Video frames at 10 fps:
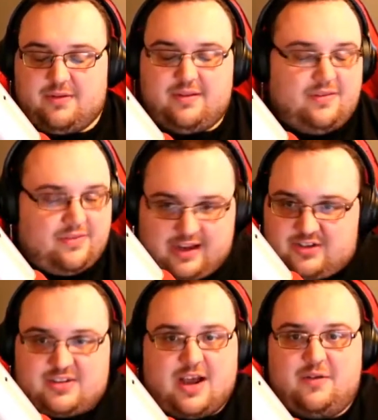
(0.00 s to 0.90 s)
that's
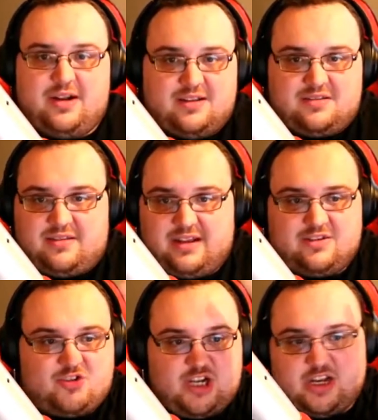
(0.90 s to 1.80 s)
just how it is. Things
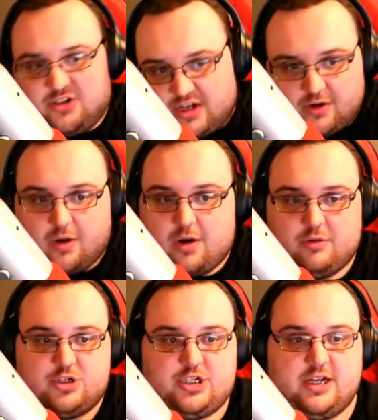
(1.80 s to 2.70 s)
change. And I go, oh
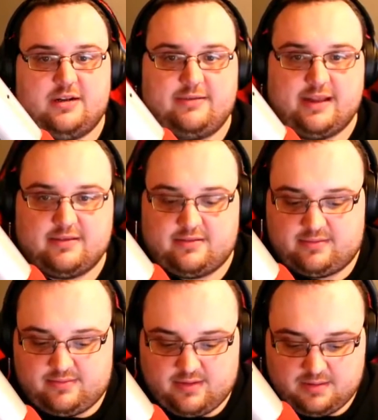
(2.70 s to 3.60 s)
shit, that's
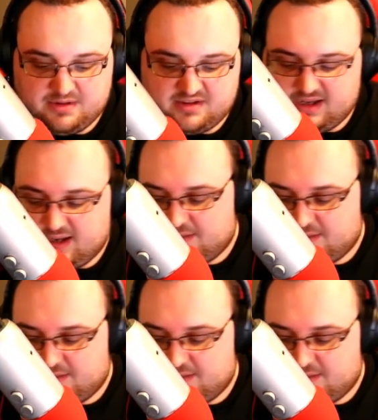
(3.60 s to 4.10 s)
a mistake. But